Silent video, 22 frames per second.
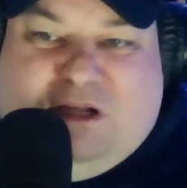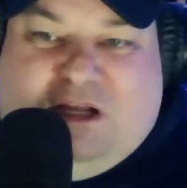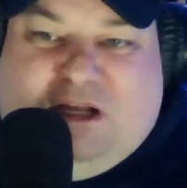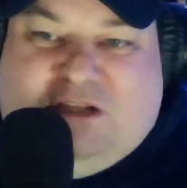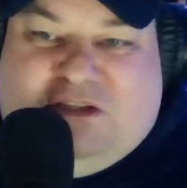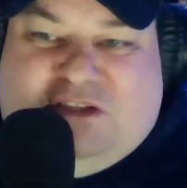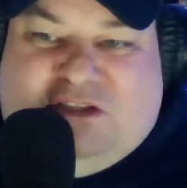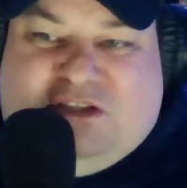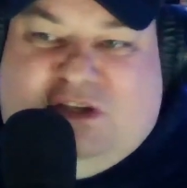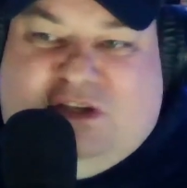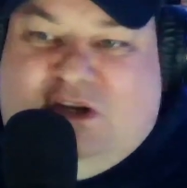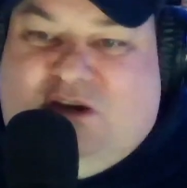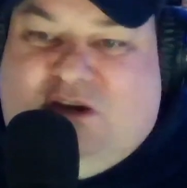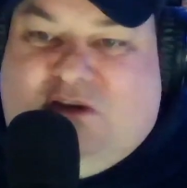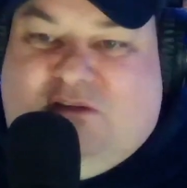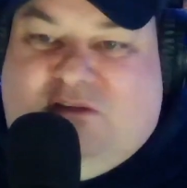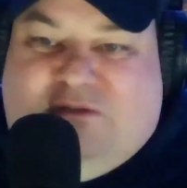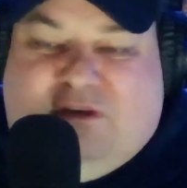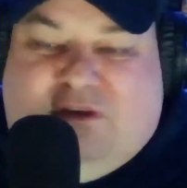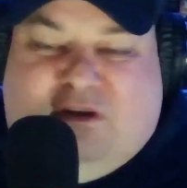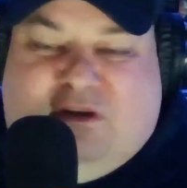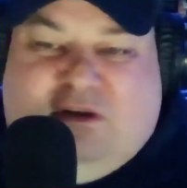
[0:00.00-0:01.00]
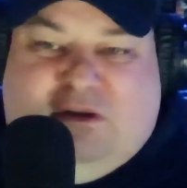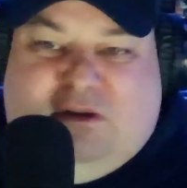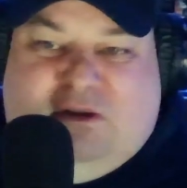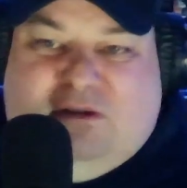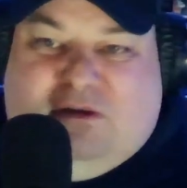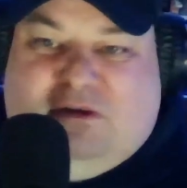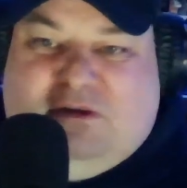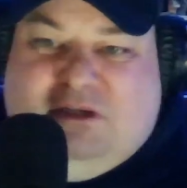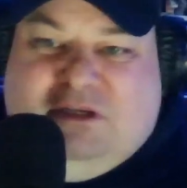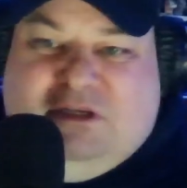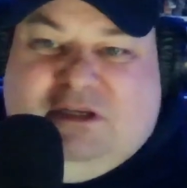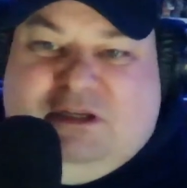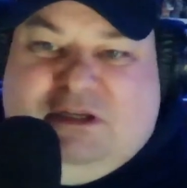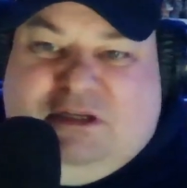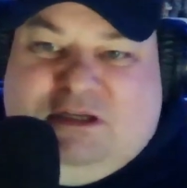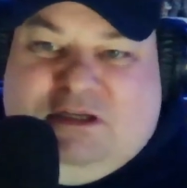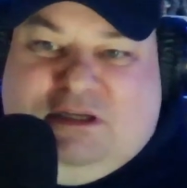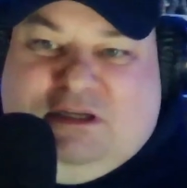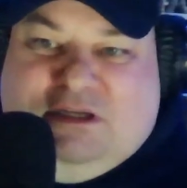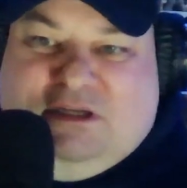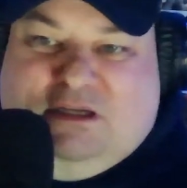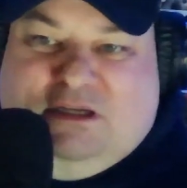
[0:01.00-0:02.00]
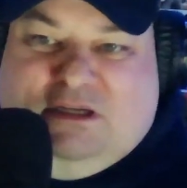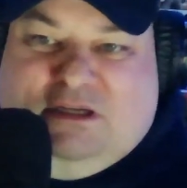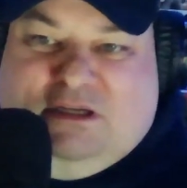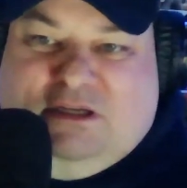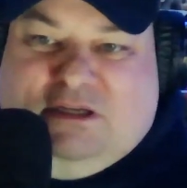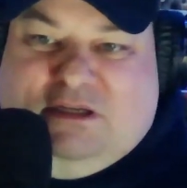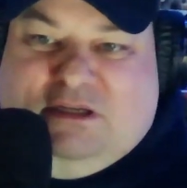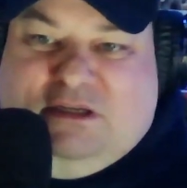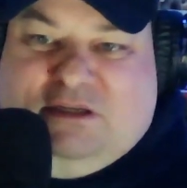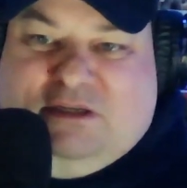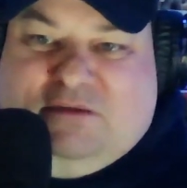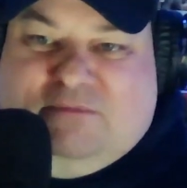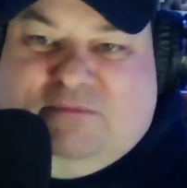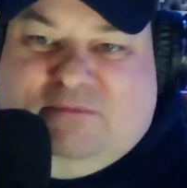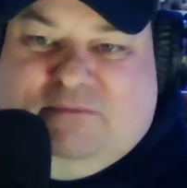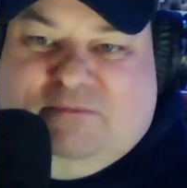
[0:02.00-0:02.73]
I just love it all. Loving fans.